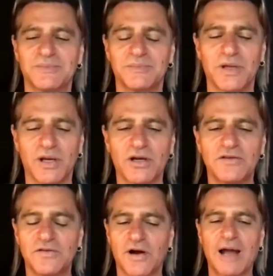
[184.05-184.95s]

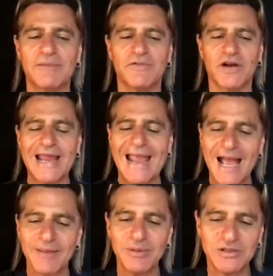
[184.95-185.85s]
Beautiful. I'm very
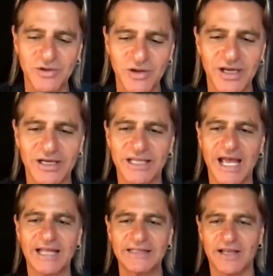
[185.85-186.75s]
happy to hear
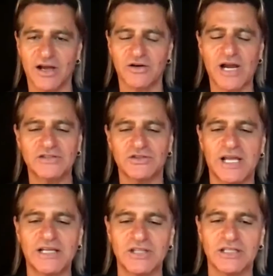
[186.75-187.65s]
that.
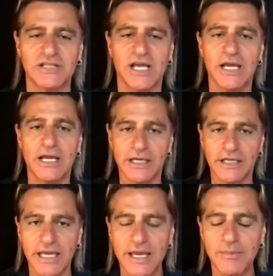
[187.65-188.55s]
Congratulations.
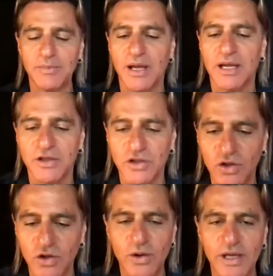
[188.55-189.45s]
Keep
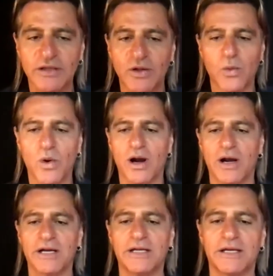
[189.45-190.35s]
doing the
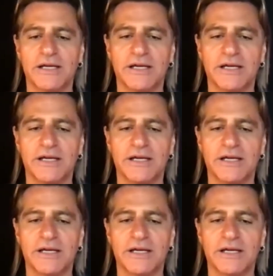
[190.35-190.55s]
work.